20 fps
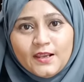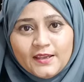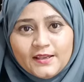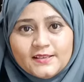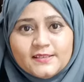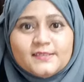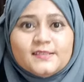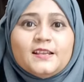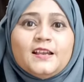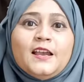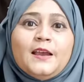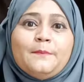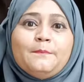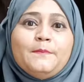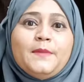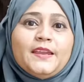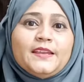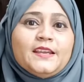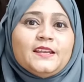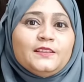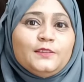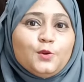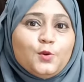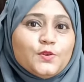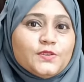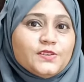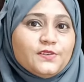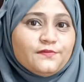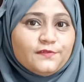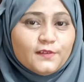is making
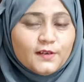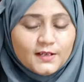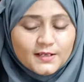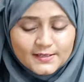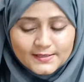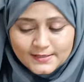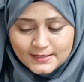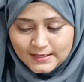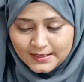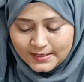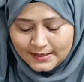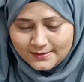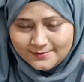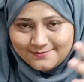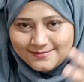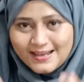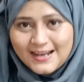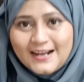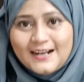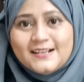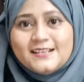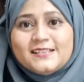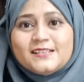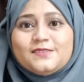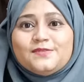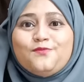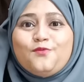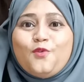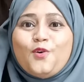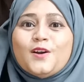those efforts.
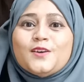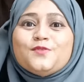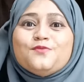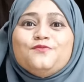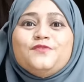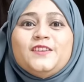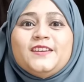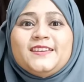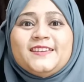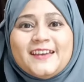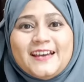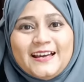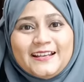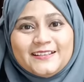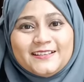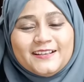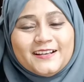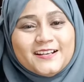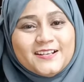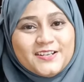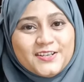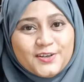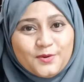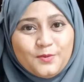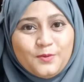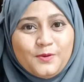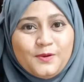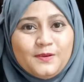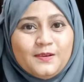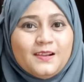That's what we can
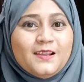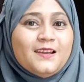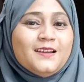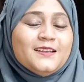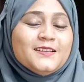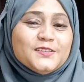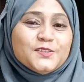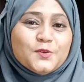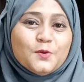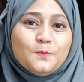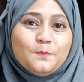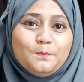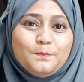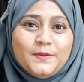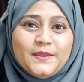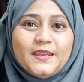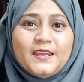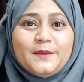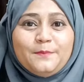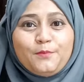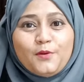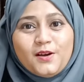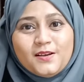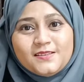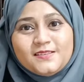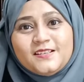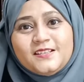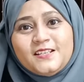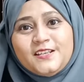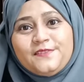control. So be
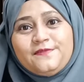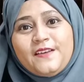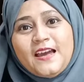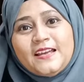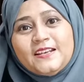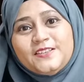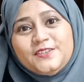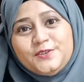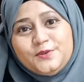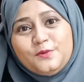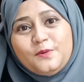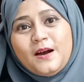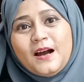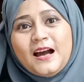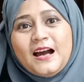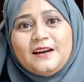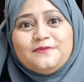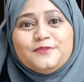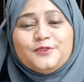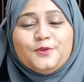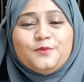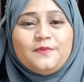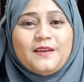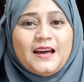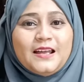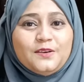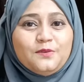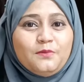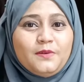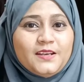positive, and you have to
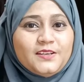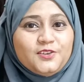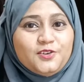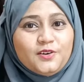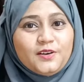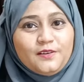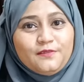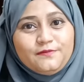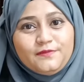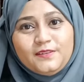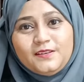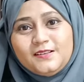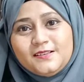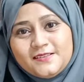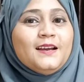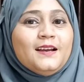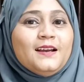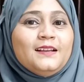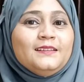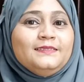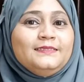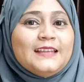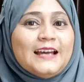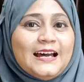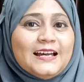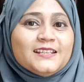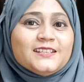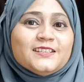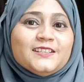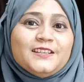evaluate your efforts.
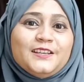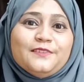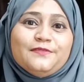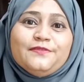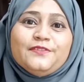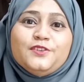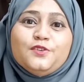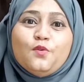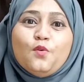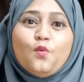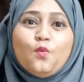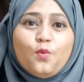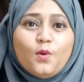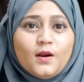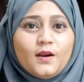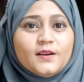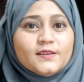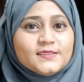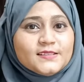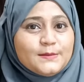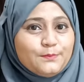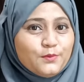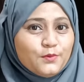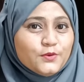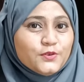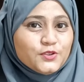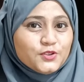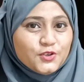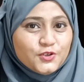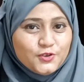That if you were
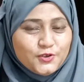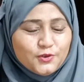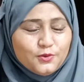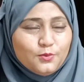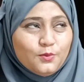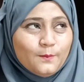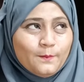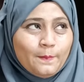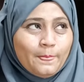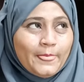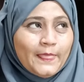supposed to do